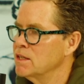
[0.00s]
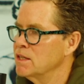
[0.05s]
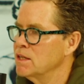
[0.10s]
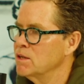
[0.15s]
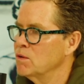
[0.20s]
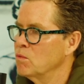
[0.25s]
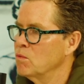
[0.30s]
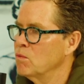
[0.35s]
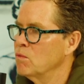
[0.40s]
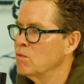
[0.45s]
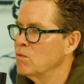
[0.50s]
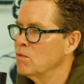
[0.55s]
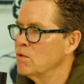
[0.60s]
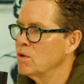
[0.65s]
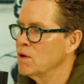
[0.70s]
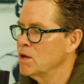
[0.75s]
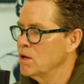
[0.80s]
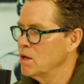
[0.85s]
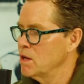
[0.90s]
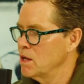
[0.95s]
it
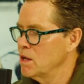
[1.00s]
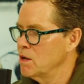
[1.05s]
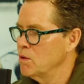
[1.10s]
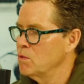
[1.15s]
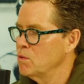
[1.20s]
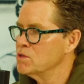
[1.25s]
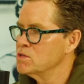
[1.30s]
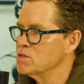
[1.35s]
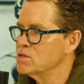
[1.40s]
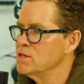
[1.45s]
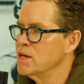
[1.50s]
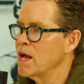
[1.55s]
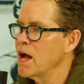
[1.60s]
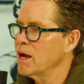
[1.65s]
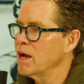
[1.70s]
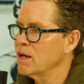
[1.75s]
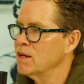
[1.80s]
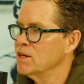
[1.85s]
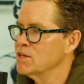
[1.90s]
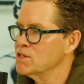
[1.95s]
was
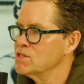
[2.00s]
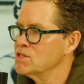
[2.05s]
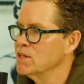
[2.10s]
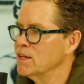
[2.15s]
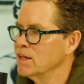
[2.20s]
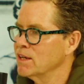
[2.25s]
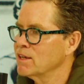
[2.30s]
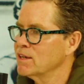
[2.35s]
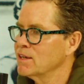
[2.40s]
not going to sink.